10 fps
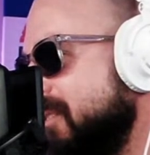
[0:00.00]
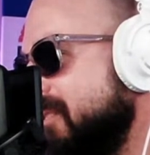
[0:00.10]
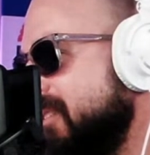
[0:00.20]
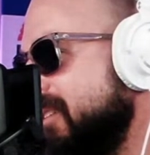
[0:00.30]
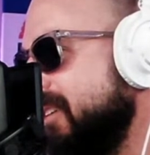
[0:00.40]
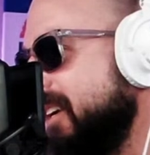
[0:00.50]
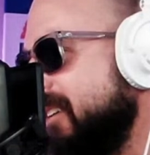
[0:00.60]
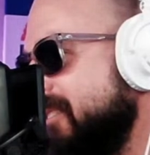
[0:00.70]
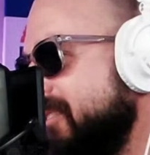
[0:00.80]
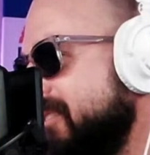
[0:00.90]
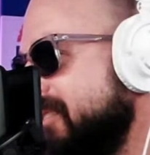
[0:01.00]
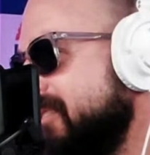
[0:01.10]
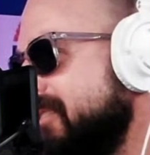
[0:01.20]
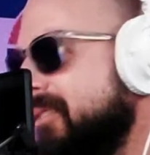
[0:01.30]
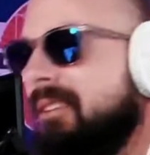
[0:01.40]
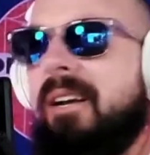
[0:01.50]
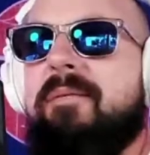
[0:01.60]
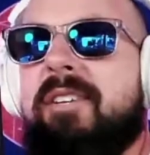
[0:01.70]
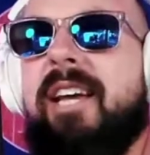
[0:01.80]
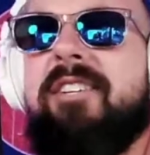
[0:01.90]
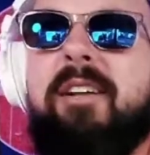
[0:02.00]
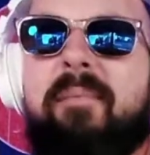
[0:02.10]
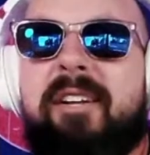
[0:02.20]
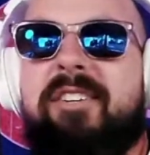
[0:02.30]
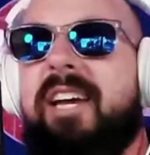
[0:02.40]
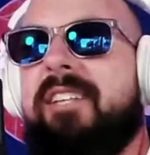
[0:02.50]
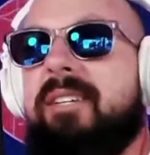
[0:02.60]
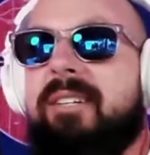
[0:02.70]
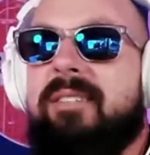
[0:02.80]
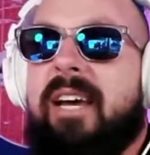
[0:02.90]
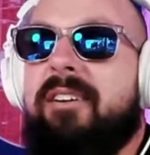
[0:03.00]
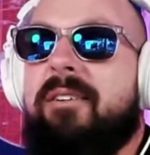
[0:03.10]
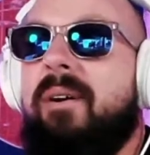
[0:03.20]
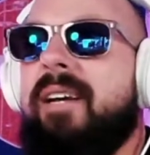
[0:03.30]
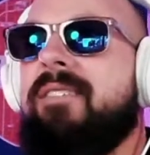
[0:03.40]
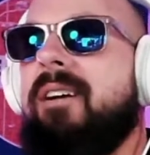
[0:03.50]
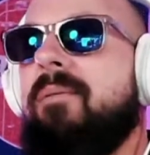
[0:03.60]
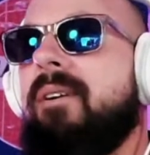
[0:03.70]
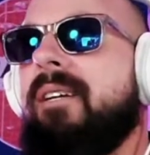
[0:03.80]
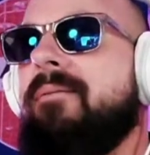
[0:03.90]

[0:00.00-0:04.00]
a burner. Okay. I'm just catching up on the chats because I don't know why it's